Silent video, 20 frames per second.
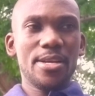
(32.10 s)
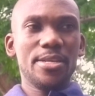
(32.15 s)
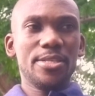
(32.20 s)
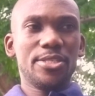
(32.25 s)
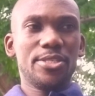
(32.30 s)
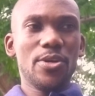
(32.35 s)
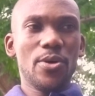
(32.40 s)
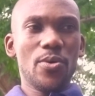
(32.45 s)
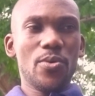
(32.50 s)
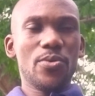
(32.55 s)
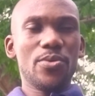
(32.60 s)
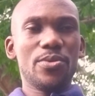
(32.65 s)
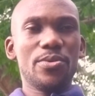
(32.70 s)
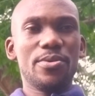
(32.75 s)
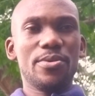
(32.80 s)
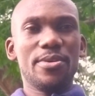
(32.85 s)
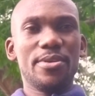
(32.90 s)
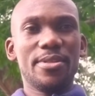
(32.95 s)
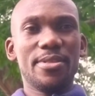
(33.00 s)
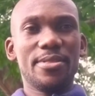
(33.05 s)
So
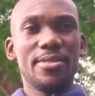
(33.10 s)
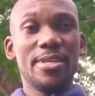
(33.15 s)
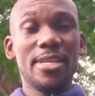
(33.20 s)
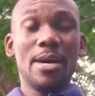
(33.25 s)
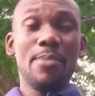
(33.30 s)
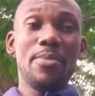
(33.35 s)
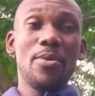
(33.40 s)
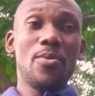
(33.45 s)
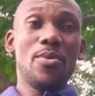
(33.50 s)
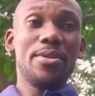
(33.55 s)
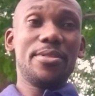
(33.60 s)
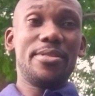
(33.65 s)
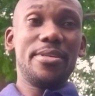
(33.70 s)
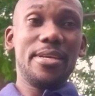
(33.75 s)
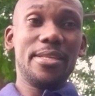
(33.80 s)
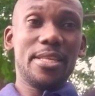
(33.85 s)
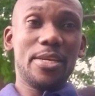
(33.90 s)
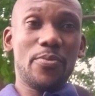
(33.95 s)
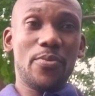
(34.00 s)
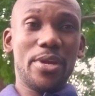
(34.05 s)
the number one
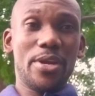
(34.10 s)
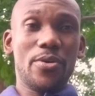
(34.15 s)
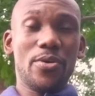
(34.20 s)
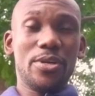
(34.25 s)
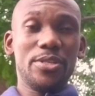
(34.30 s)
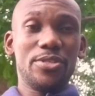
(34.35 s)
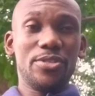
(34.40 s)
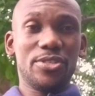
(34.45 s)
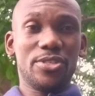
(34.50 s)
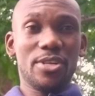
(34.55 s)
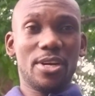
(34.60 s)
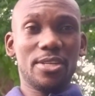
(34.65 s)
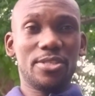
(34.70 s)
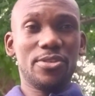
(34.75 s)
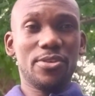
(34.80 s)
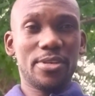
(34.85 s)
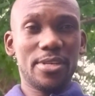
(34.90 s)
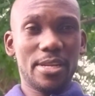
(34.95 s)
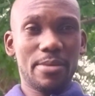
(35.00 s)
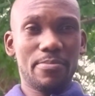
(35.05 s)
thing that we're going to start
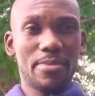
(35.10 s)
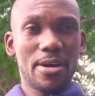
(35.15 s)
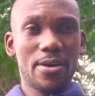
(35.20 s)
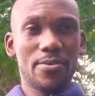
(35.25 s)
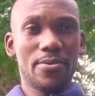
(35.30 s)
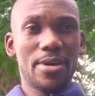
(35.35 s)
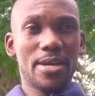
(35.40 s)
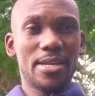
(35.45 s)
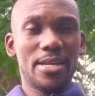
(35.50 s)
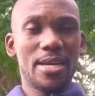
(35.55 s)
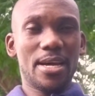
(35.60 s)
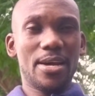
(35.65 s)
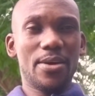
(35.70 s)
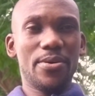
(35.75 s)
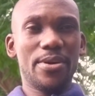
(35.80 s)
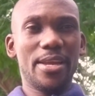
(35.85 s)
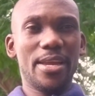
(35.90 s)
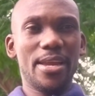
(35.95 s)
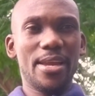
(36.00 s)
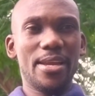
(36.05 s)
talking about right
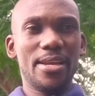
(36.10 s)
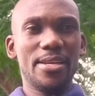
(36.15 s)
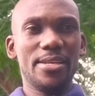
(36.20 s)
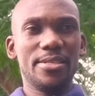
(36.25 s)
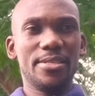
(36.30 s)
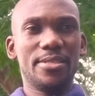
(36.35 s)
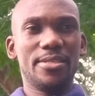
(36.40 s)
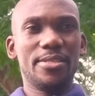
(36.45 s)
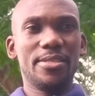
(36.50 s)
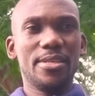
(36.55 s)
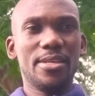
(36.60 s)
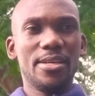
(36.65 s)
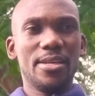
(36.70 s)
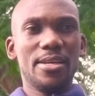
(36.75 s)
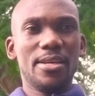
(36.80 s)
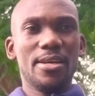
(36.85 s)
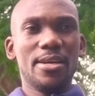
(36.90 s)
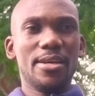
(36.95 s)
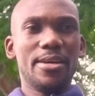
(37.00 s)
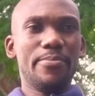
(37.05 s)
now is
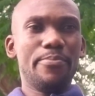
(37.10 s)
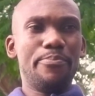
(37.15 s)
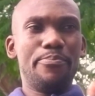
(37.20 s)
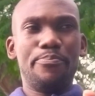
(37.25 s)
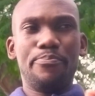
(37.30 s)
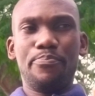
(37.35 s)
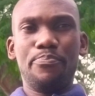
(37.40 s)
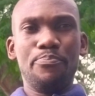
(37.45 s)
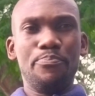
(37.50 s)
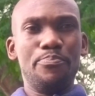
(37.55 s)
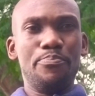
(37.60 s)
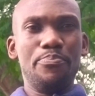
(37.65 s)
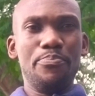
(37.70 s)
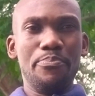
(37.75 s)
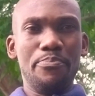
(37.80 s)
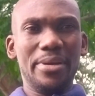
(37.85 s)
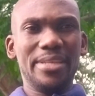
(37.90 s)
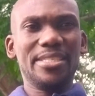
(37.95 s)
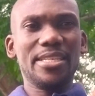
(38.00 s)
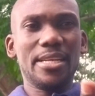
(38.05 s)

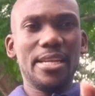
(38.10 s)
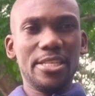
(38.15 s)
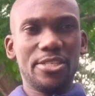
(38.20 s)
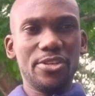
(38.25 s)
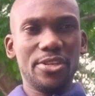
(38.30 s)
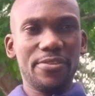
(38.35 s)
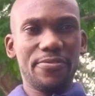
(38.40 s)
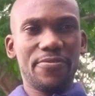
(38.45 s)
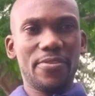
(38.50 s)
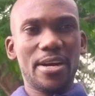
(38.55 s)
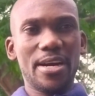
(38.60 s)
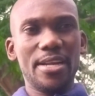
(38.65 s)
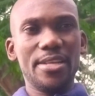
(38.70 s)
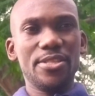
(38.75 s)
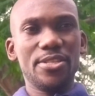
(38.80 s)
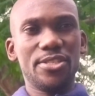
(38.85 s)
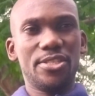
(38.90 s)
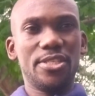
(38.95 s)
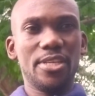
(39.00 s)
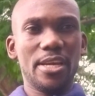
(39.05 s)
basically to
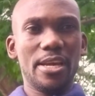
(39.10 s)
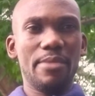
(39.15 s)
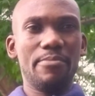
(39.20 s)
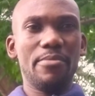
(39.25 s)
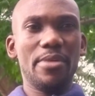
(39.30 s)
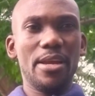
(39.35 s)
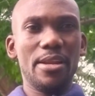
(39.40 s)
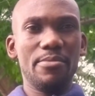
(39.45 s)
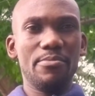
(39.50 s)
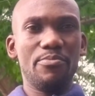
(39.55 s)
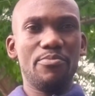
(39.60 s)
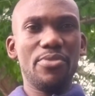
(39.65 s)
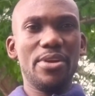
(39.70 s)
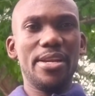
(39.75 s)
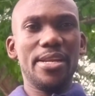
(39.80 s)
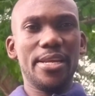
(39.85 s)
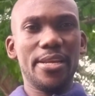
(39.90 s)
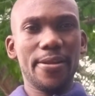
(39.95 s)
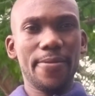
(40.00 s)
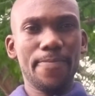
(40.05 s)
define the term
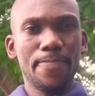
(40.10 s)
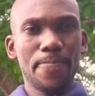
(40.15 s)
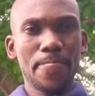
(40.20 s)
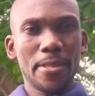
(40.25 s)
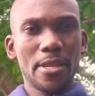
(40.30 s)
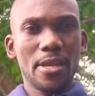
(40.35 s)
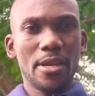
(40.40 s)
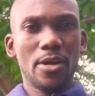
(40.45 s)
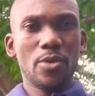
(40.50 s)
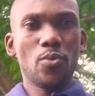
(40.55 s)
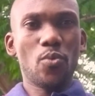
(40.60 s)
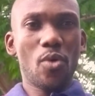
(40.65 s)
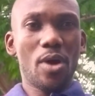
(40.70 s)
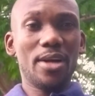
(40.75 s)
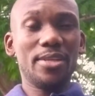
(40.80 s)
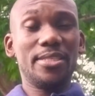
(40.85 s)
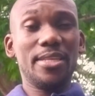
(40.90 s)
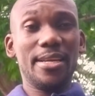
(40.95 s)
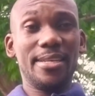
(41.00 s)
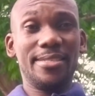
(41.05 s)
inbreeding and
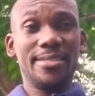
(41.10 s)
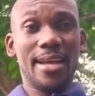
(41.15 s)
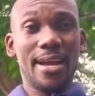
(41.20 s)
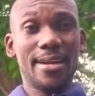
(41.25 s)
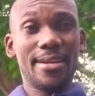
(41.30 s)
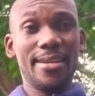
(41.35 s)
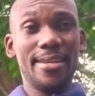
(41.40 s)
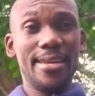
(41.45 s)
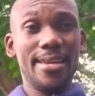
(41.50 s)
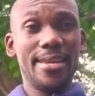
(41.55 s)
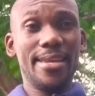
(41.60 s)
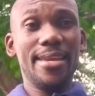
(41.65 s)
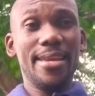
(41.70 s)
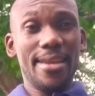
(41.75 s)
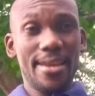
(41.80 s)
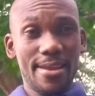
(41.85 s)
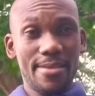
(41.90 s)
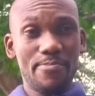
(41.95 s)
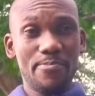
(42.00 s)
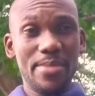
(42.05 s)
what exactly
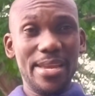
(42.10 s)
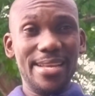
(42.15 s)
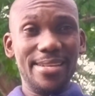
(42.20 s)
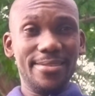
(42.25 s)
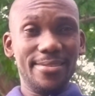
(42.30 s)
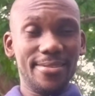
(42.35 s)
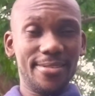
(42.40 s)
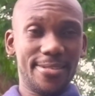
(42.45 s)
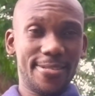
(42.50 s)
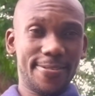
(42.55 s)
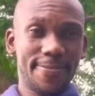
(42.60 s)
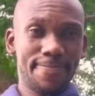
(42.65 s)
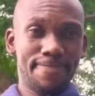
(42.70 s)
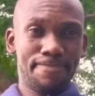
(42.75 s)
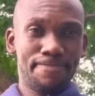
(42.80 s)
it means.